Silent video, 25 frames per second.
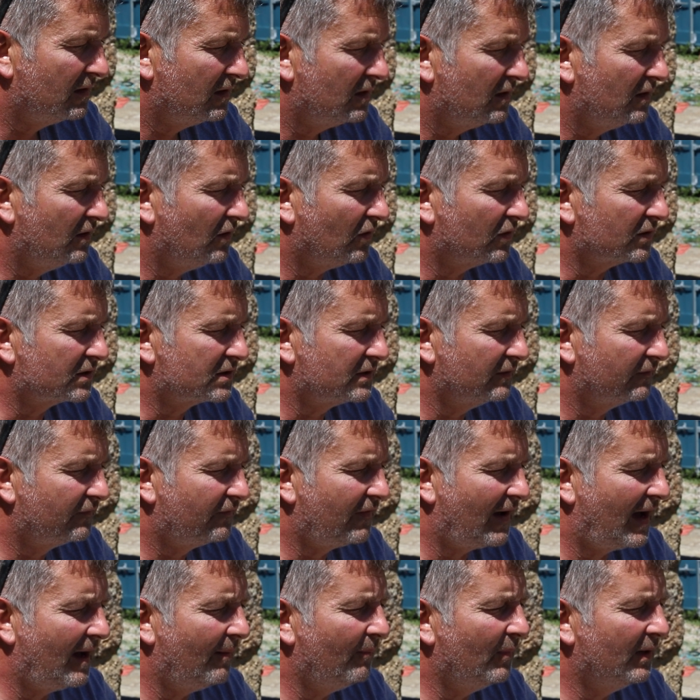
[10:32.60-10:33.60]
lots of
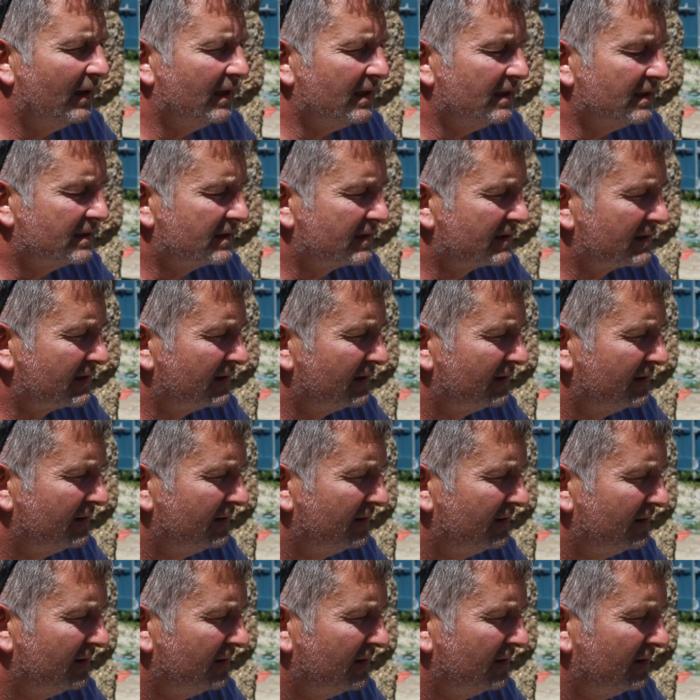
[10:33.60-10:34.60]
families
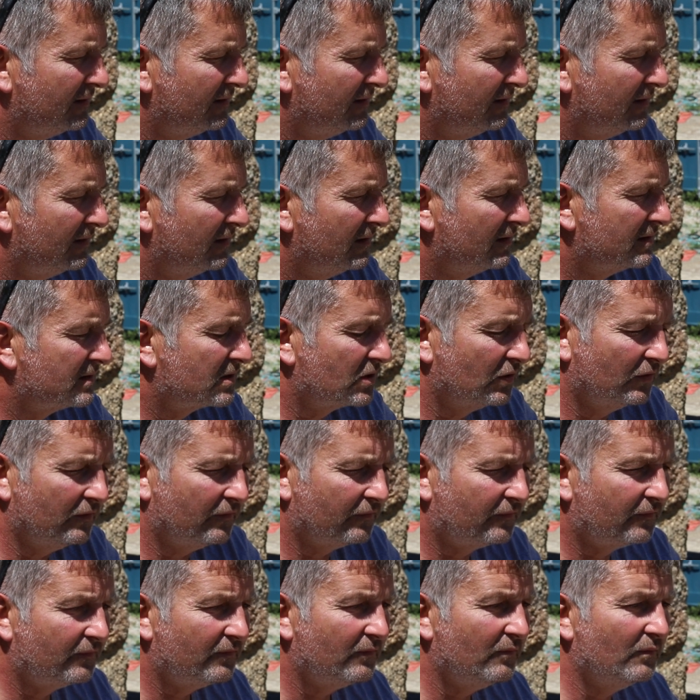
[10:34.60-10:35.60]
sort
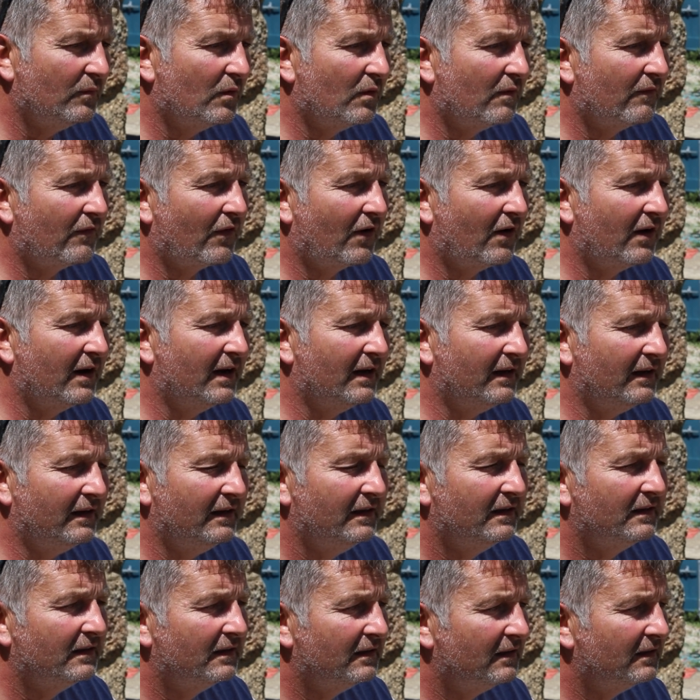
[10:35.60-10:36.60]
of were very
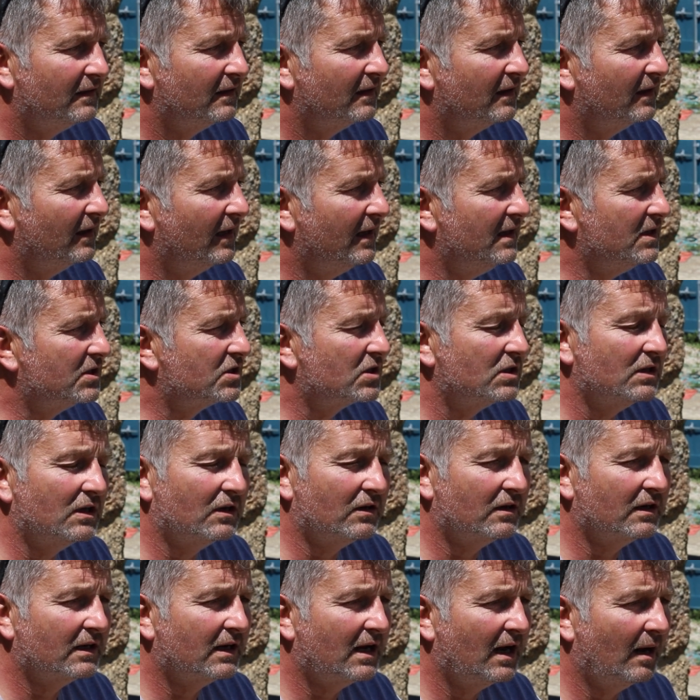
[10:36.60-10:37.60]

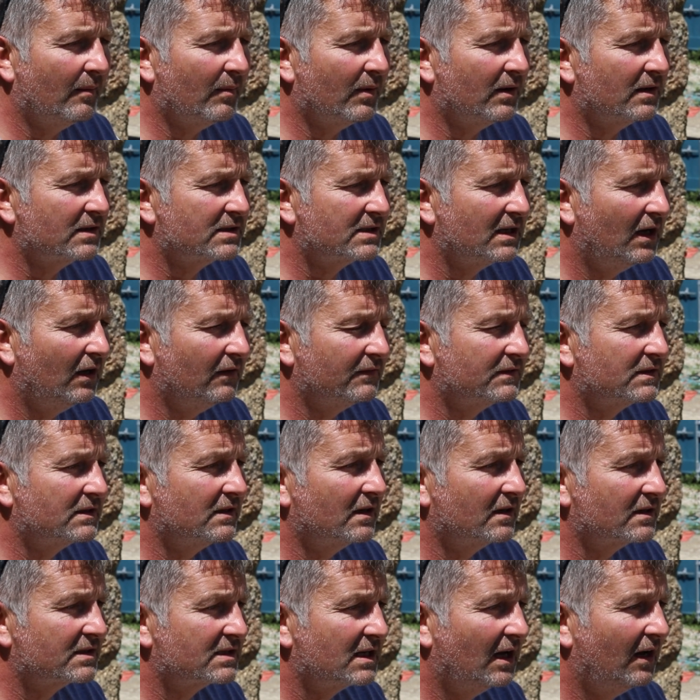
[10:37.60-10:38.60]
insular and kept themselves to
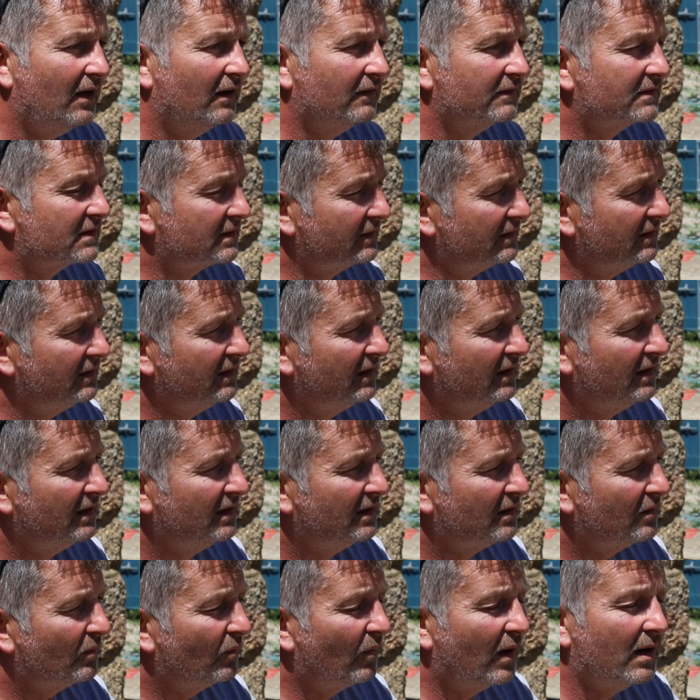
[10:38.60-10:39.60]
themselves, and
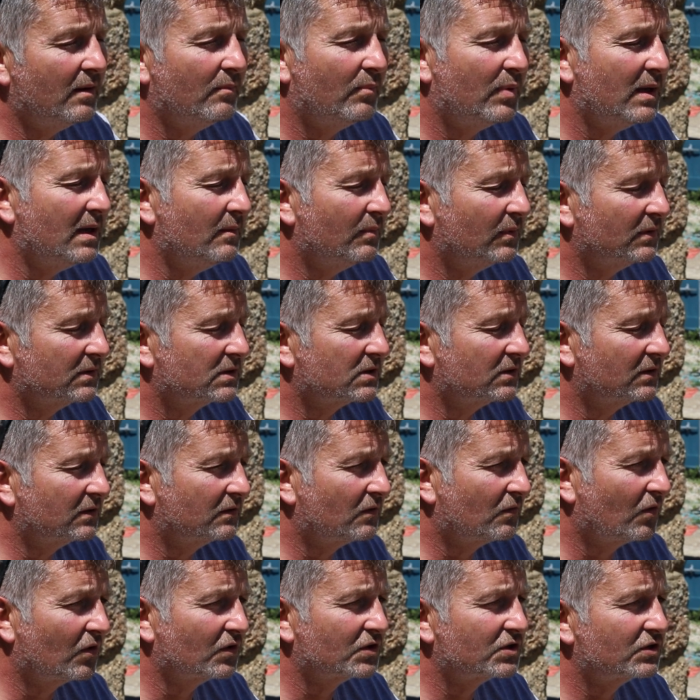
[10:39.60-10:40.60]
when people sort of
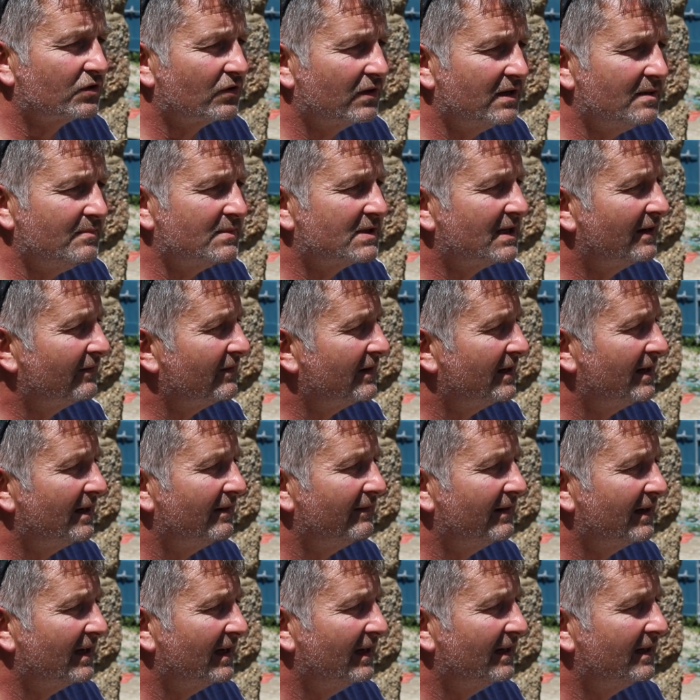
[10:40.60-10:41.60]
crossed streams every now
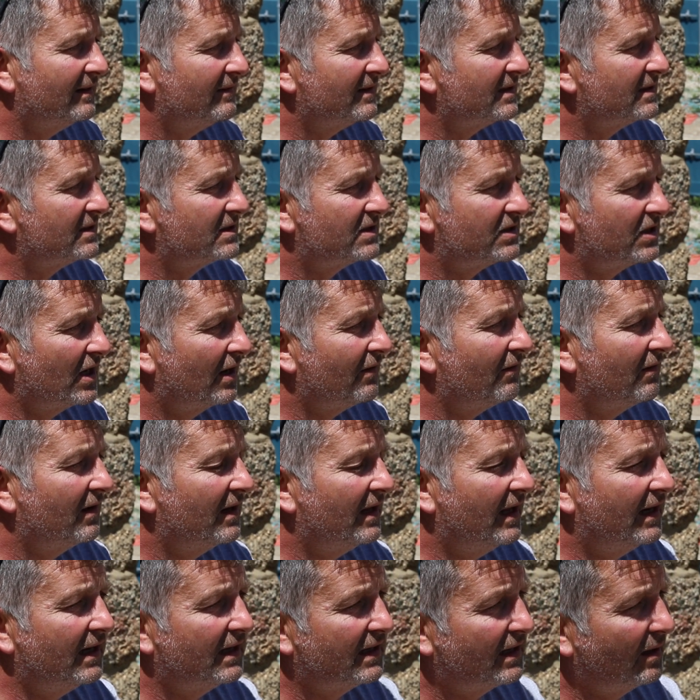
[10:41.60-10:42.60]
and again, it
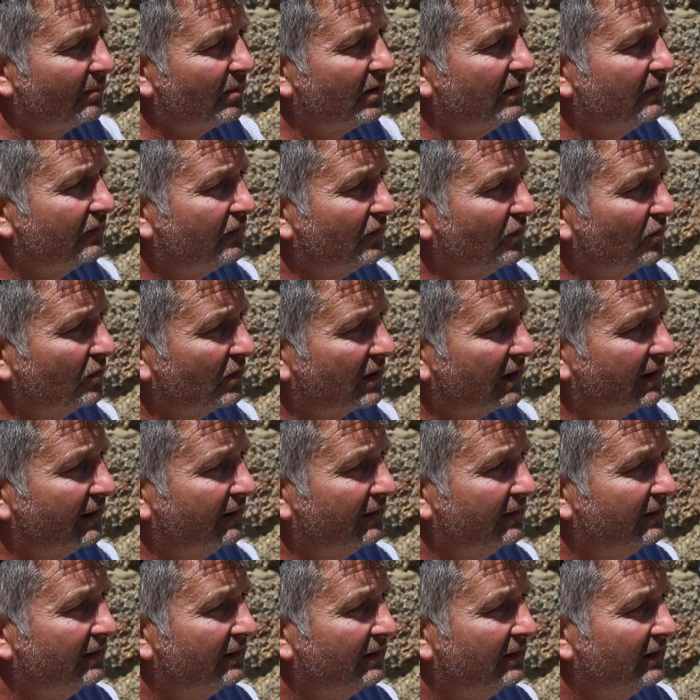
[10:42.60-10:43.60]
generally ended up in a fallout.
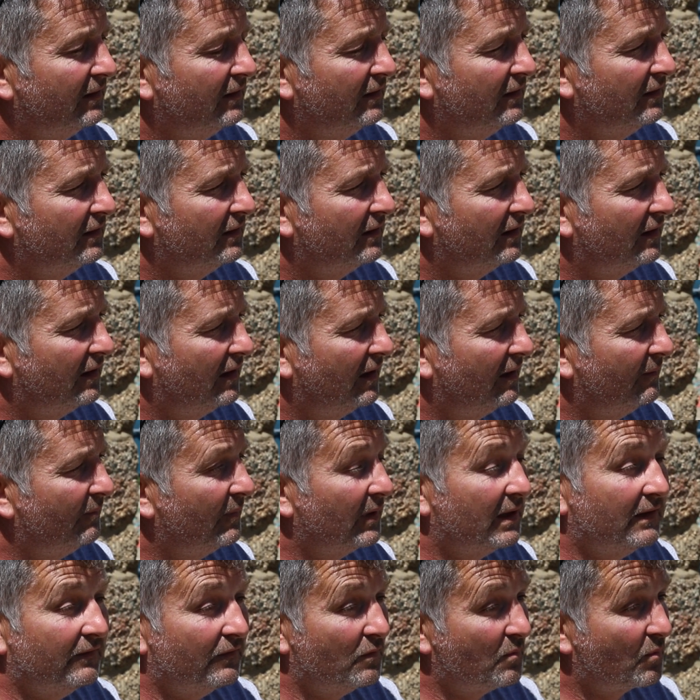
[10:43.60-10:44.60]

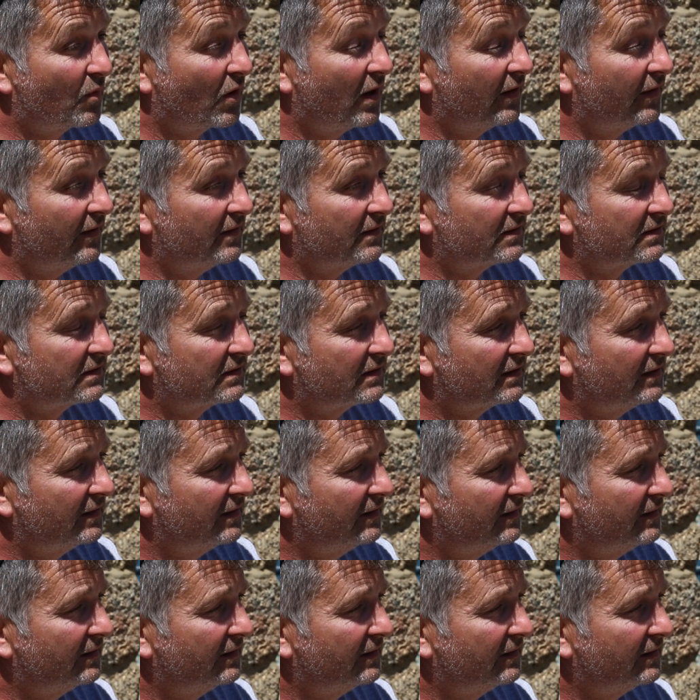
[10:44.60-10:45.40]
Even brothers.